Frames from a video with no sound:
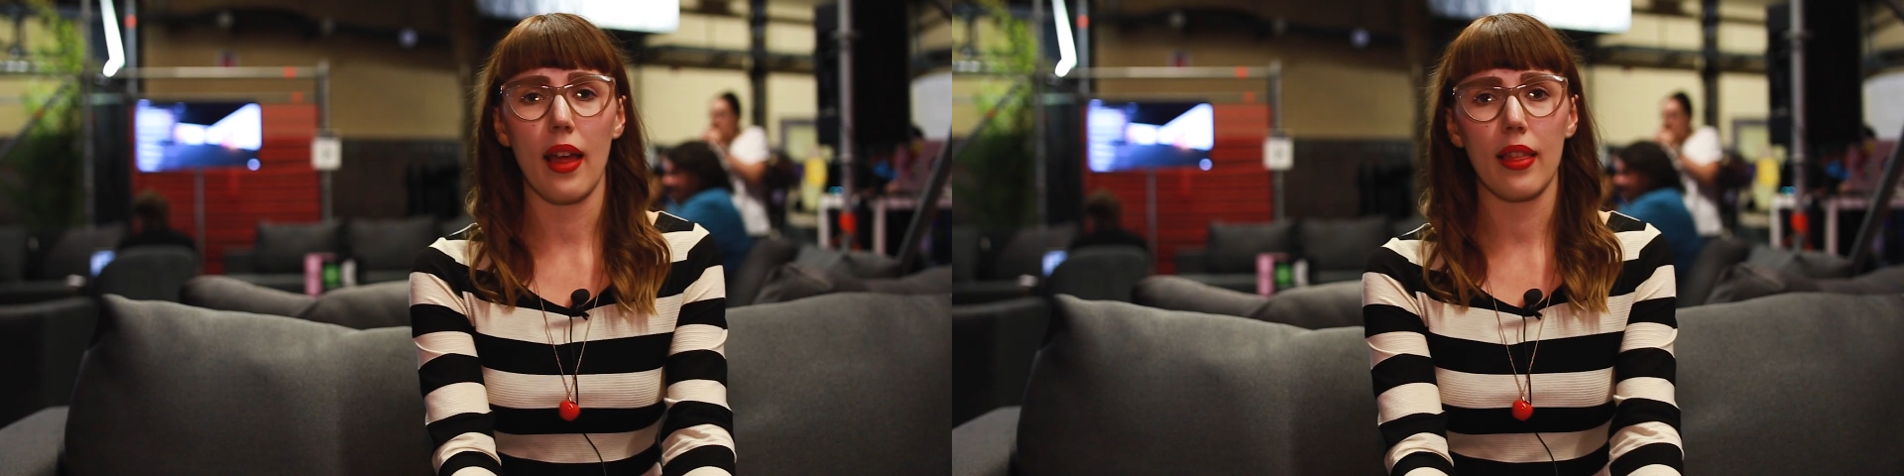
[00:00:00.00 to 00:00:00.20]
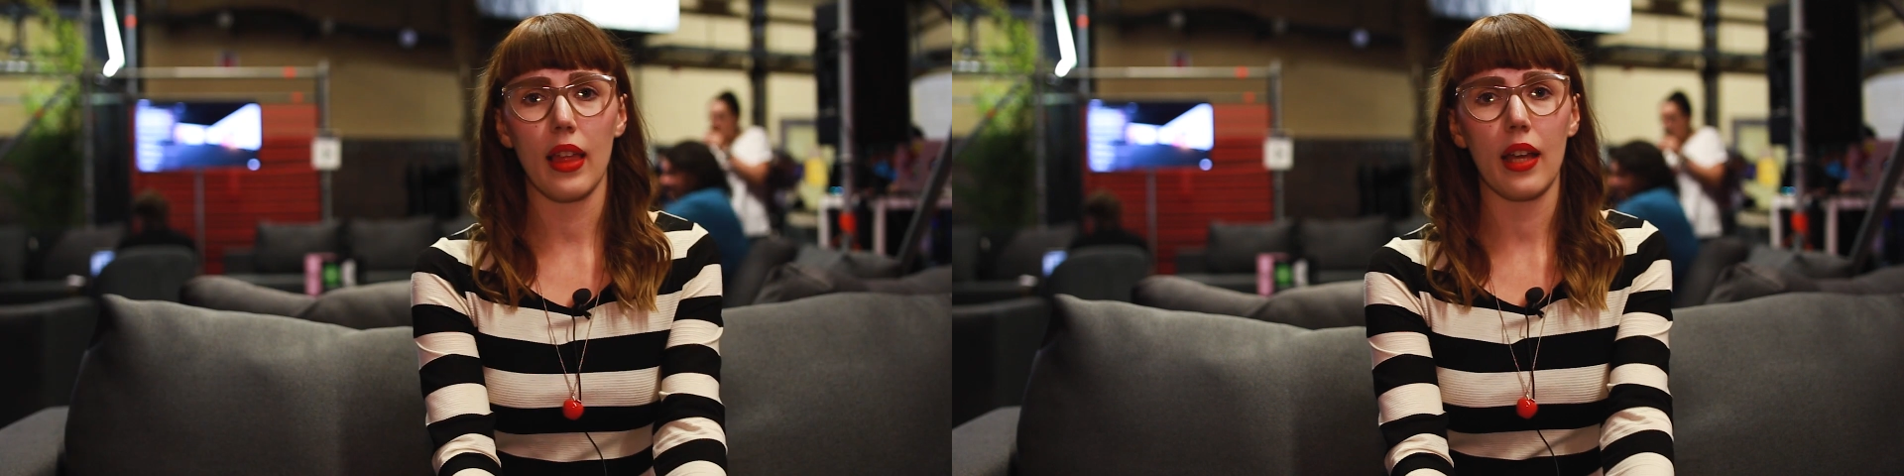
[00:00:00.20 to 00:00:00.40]

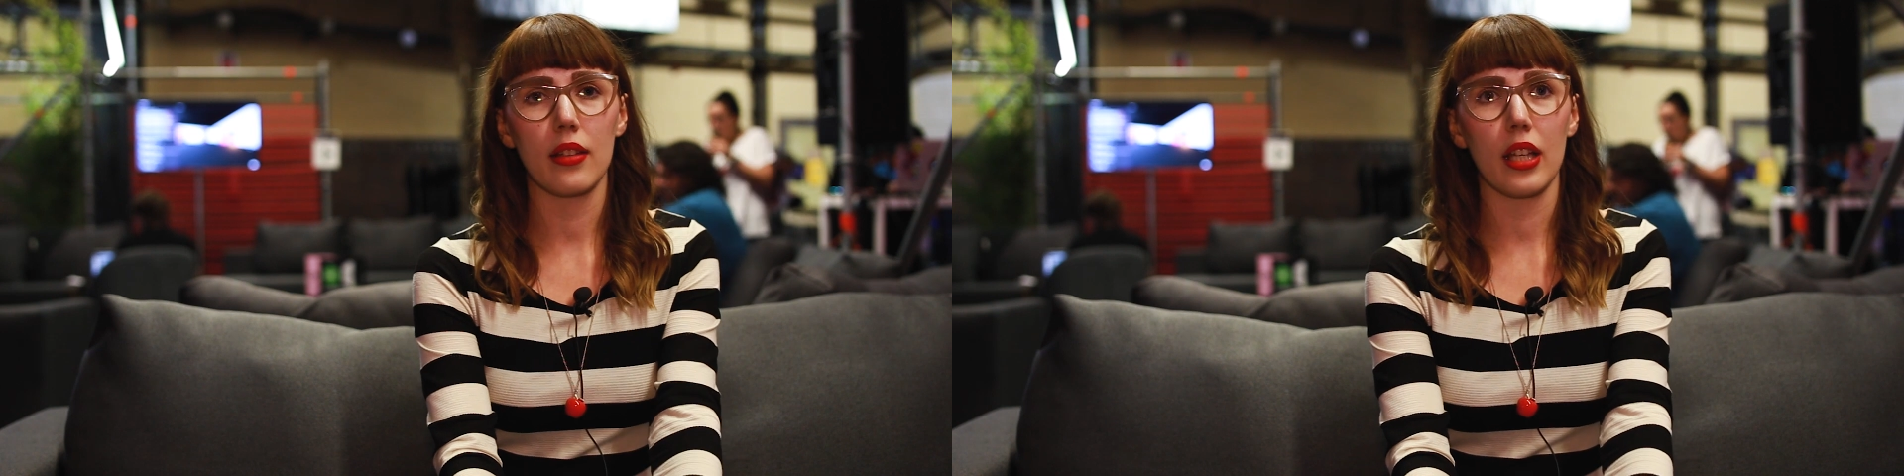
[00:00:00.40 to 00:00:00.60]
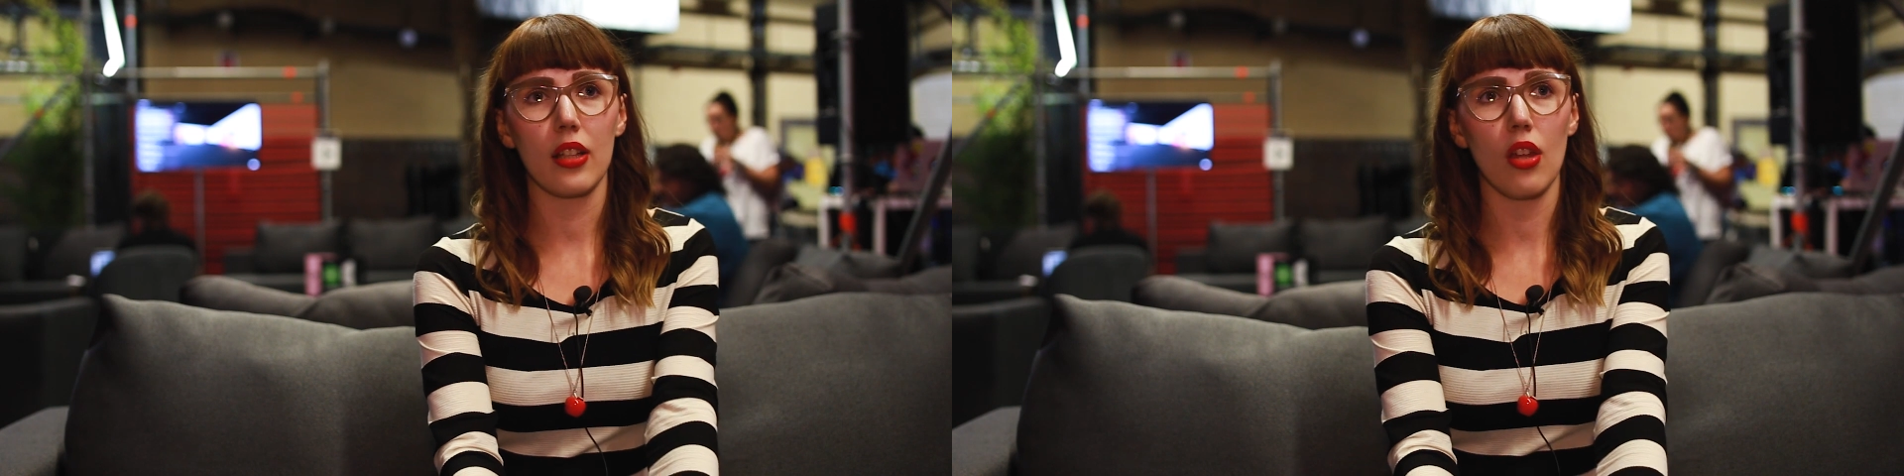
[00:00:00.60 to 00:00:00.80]
I
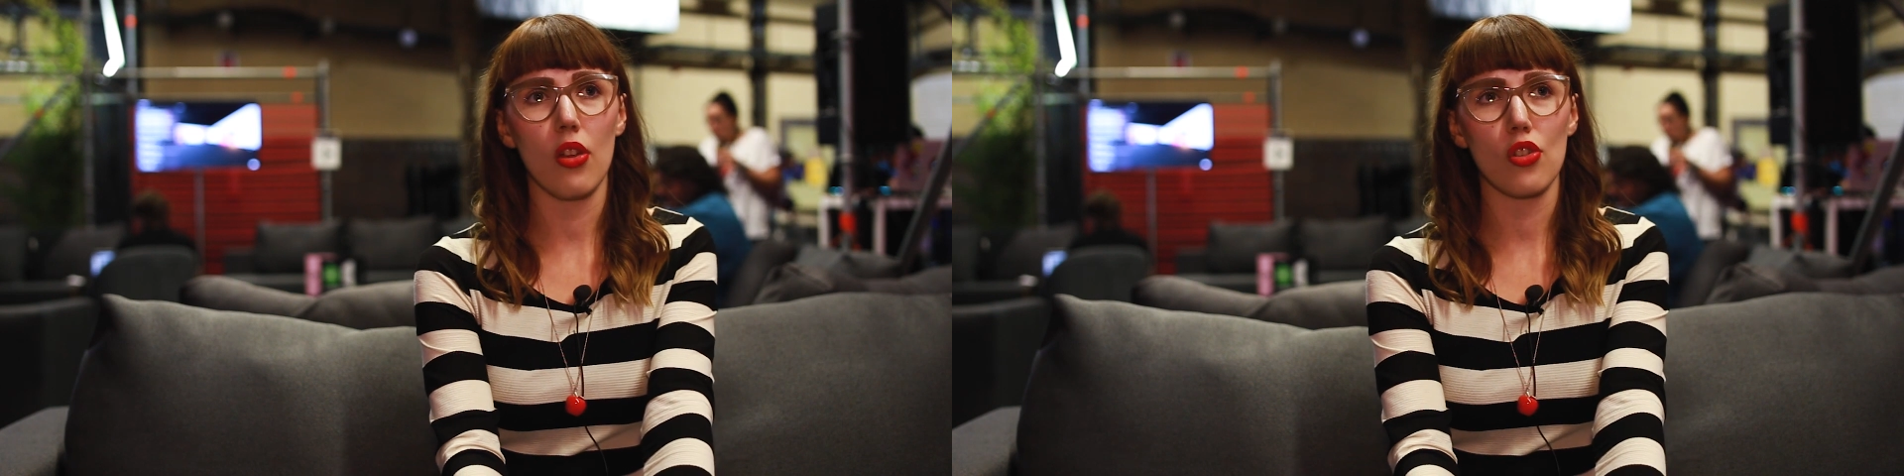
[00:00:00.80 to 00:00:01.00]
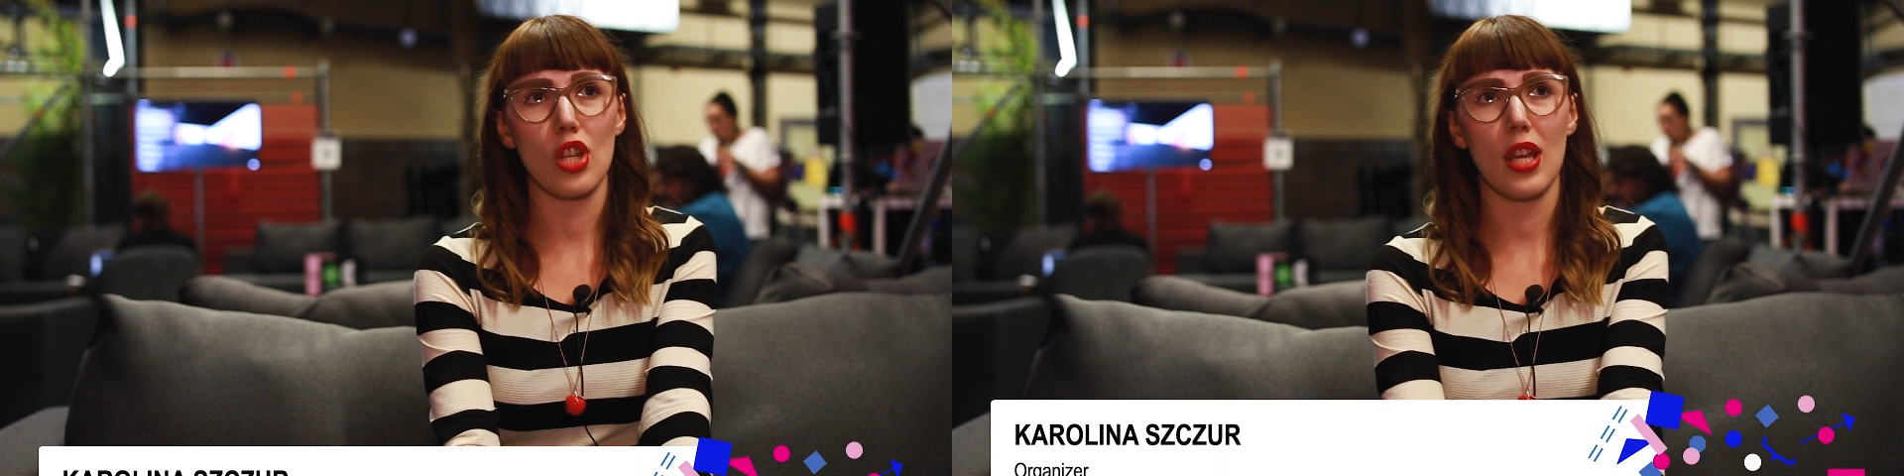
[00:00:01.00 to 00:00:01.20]
think
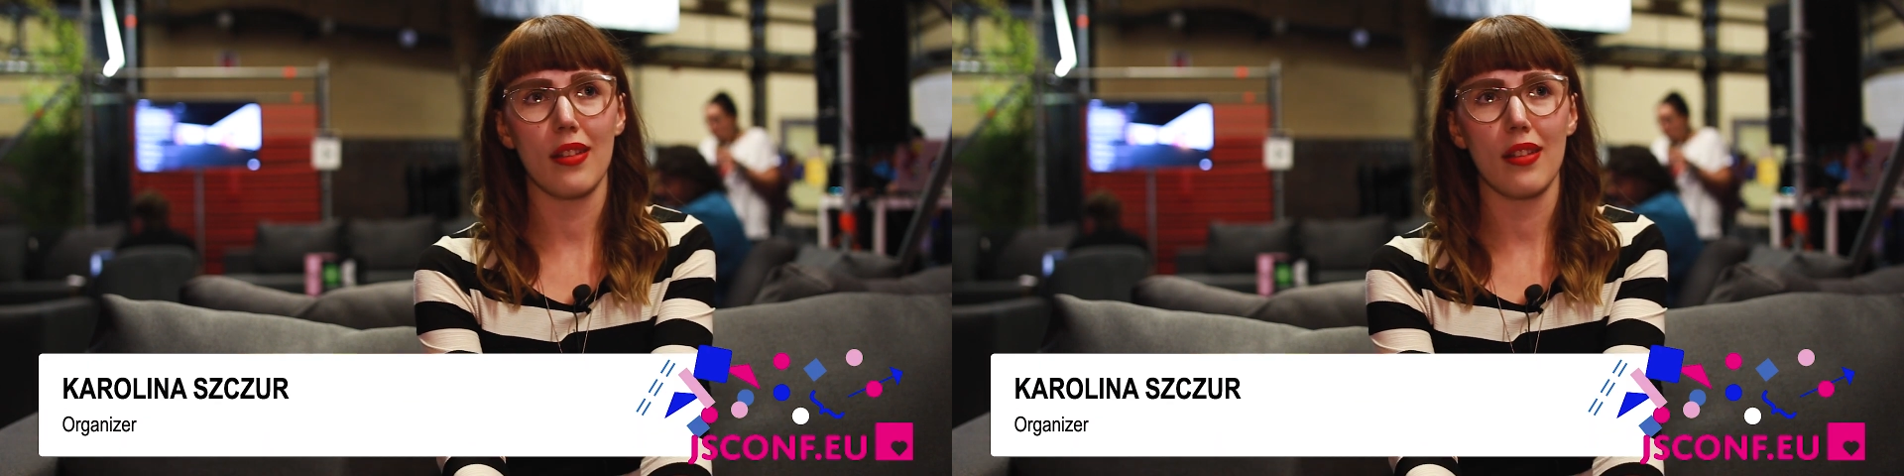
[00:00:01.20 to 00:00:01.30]
technology